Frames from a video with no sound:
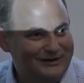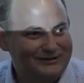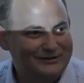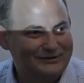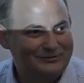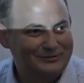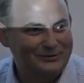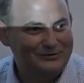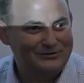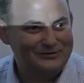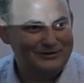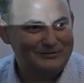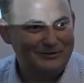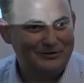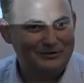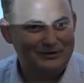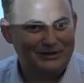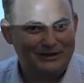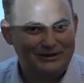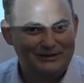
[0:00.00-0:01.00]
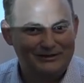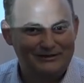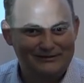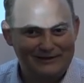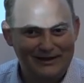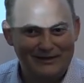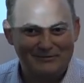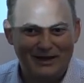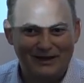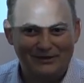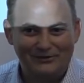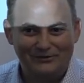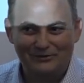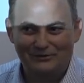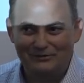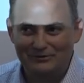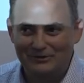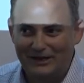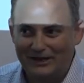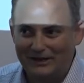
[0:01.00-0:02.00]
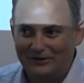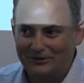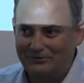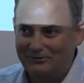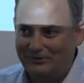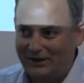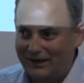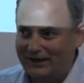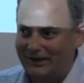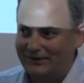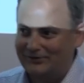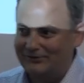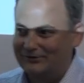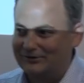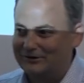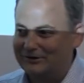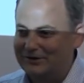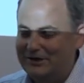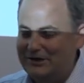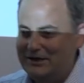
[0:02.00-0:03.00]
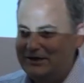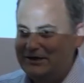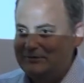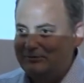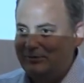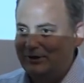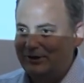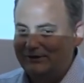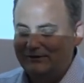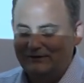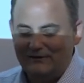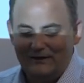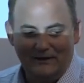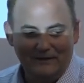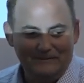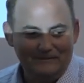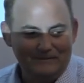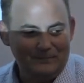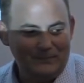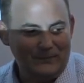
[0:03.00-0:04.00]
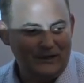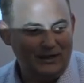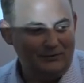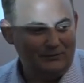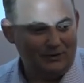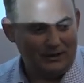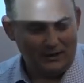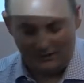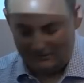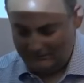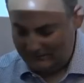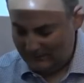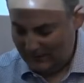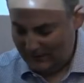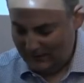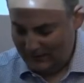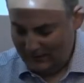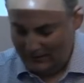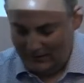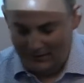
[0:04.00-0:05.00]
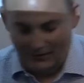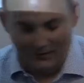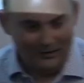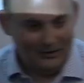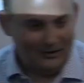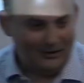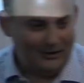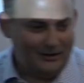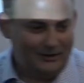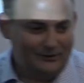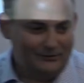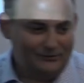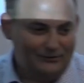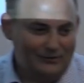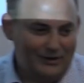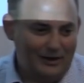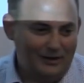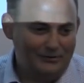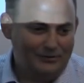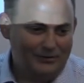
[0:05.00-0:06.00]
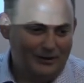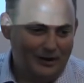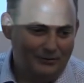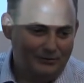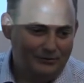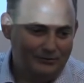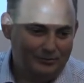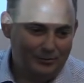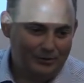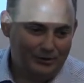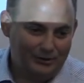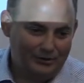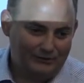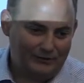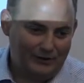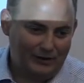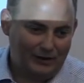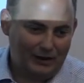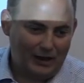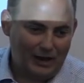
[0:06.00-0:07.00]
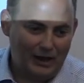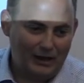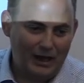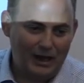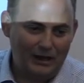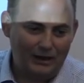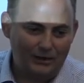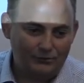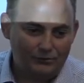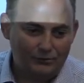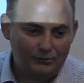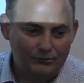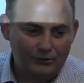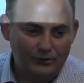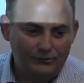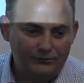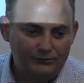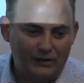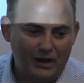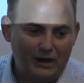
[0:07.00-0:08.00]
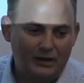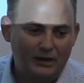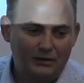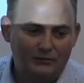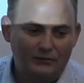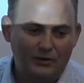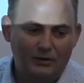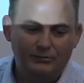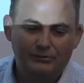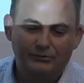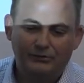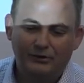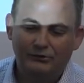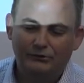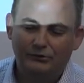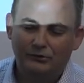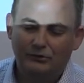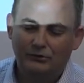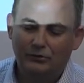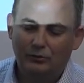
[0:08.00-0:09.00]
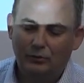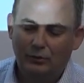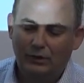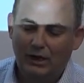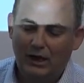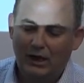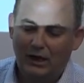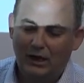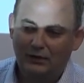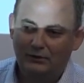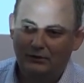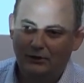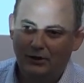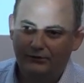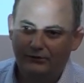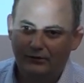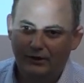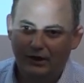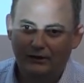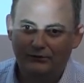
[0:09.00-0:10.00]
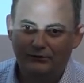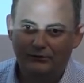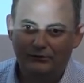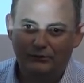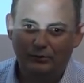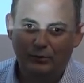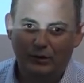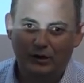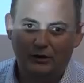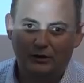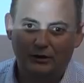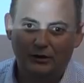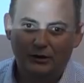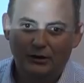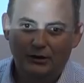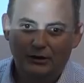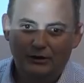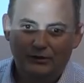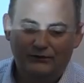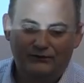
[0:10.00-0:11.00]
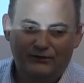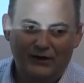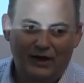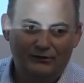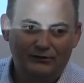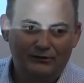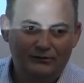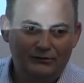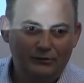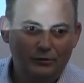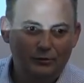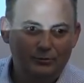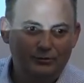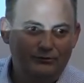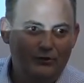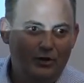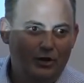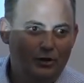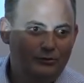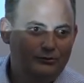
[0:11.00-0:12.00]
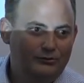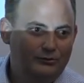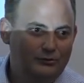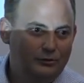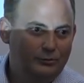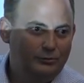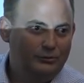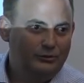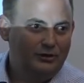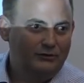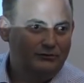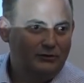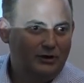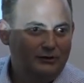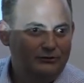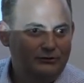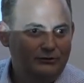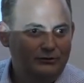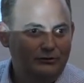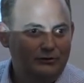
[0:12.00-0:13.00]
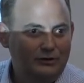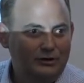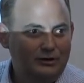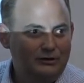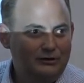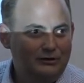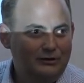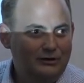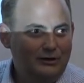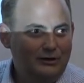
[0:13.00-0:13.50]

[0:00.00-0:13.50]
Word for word: And this wasn't about getting the same answer, it was about getting the right answer. But um, anyway, uh, so that, that was pretty exciting. And, and as a result of that kind of optimization, we had lots of cases where the fastest loop of all was a loop you never executed.